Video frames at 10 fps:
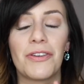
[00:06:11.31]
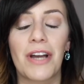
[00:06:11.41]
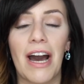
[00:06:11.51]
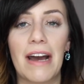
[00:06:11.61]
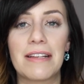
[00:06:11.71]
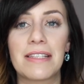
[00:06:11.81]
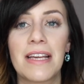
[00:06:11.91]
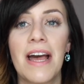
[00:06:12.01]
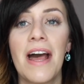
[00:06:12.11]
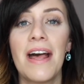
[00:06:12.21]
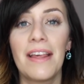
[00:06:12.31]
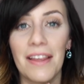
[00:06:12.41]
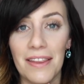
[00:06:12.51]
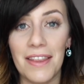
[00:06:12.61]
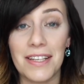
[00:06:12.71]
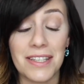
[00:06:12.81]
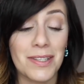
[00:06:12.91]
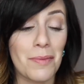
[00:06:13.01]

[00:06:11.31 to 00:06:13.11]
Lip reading: you guys. This is